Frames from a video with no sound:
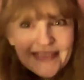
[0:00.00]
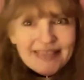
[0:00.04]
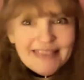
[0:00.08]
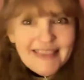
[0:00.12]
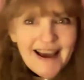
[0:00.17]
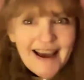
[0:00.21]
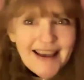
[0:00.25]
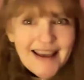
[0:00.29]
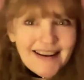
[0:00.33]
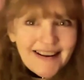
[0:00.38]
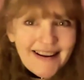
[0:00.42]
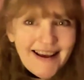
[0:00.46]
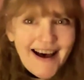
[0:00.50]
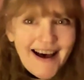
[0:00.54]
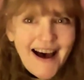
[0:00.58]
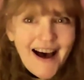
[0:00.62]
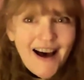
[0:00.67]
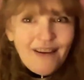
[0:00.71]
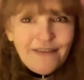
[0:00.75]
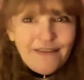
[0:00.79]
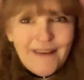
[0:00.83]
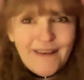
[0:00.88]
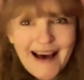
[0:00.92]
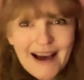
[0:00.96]

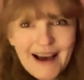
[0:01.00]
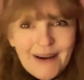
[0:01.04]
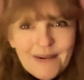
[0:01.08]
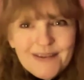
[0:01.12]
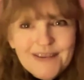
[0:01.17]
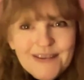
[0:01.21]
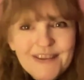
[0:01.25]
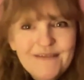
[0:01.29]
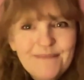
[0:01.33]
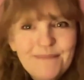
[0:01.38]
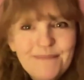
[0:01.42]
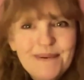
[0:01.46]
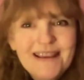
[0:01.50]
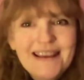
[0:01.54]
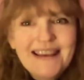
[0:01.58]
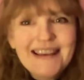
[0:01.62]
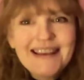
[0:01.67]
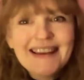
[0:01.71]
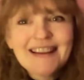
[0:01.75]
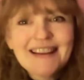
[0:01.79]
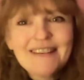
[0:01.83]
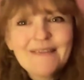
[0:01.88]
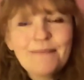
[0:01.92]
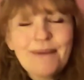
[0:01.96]
9.5 hours of
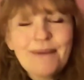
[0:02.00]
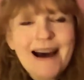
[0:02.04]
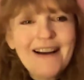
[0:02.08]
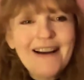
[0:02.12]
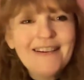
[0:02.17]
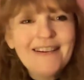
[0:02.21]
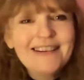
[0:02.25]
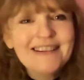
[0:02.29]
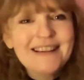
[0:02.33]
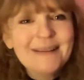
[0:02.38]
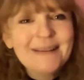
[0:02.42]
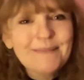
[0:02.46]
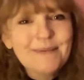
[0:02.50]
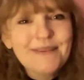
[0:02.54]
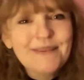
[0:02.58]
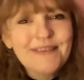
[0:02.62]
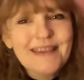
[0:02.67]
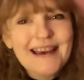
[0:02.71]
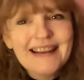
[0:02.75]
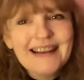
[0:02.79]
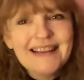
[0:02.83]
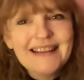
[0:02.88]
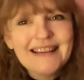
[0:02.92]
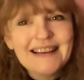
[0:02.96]
being in
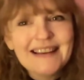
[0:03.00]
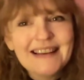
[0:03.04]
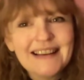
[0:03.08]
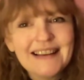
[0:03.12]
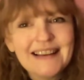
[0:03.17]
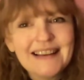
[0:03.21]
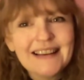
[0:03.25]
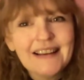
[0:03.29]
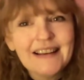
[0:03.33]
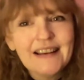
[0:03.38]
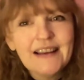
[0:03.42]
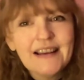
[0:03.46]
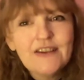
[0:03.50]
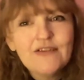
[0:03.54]
parasympathetic